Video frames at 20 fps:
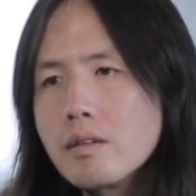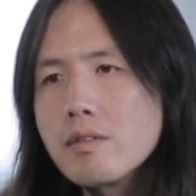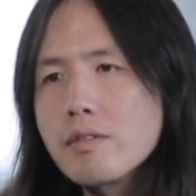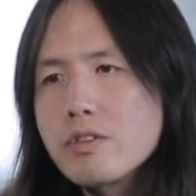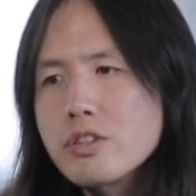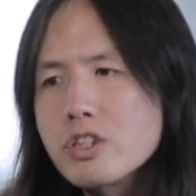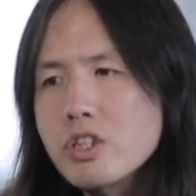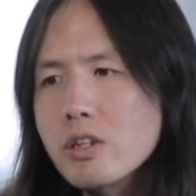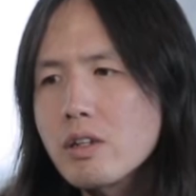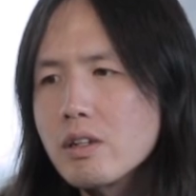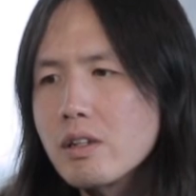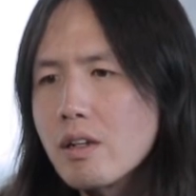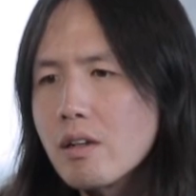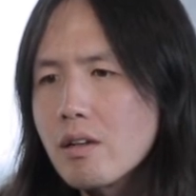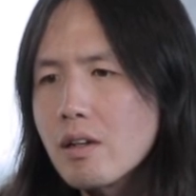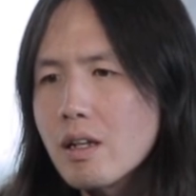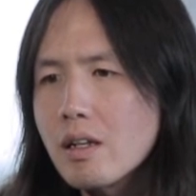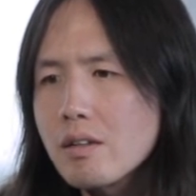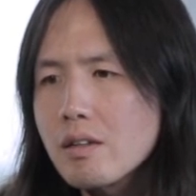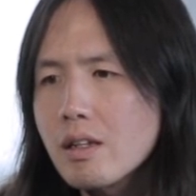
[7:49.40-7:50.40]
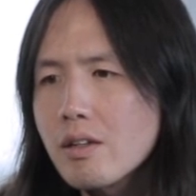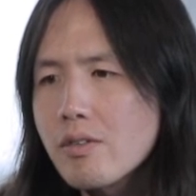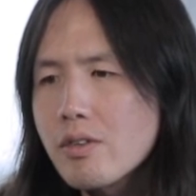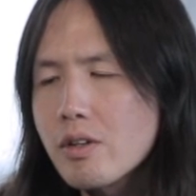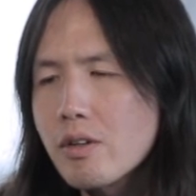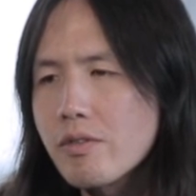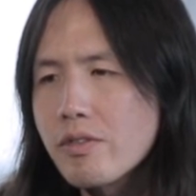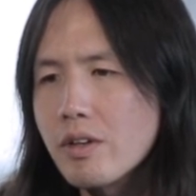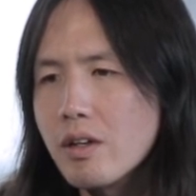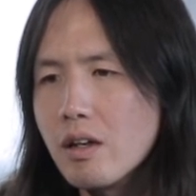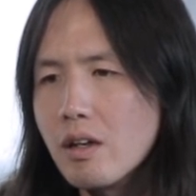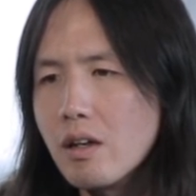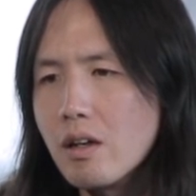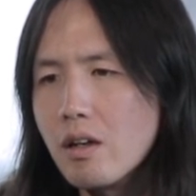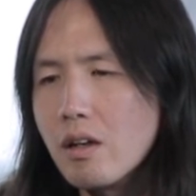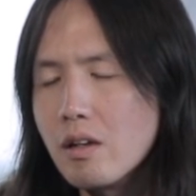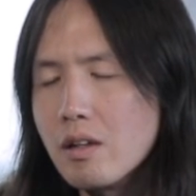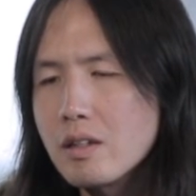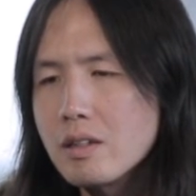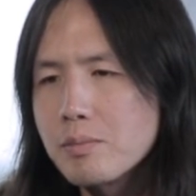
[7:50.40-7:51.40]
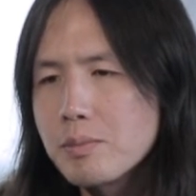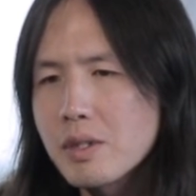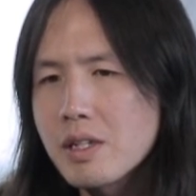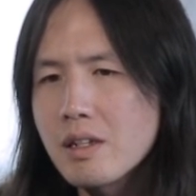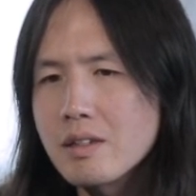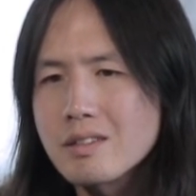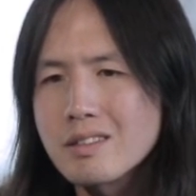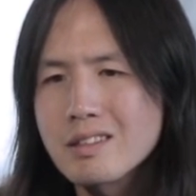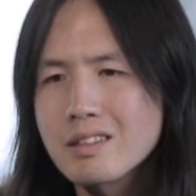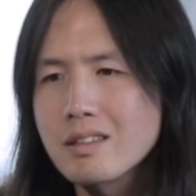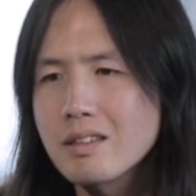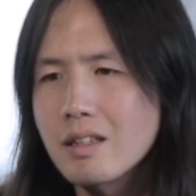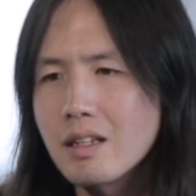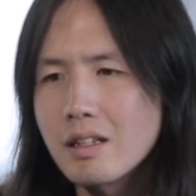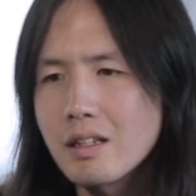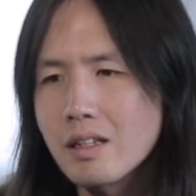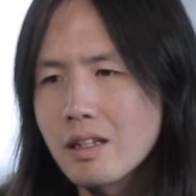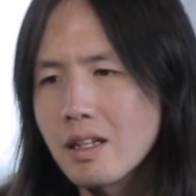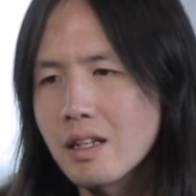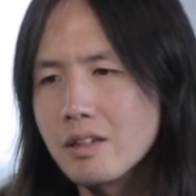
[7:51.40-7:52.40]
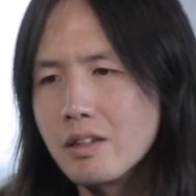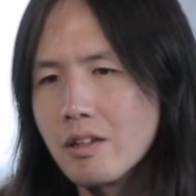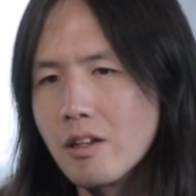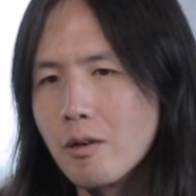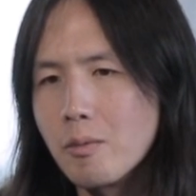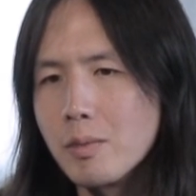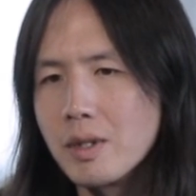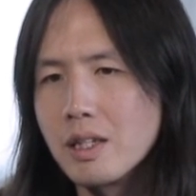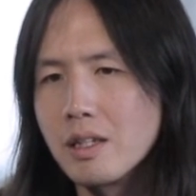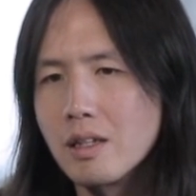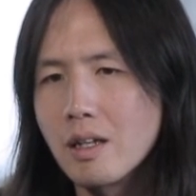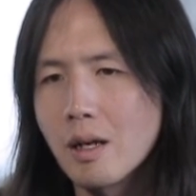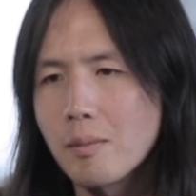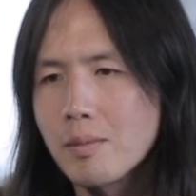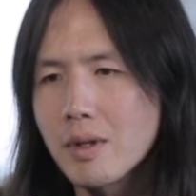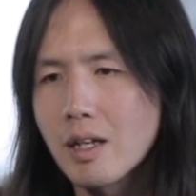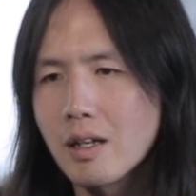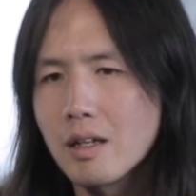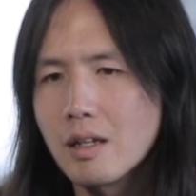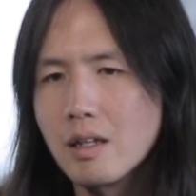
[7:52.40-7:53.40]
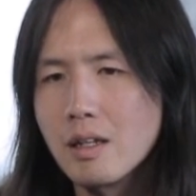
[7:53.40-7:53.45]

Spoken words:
For sure, I don't know if it, because it's, again, me, I'm not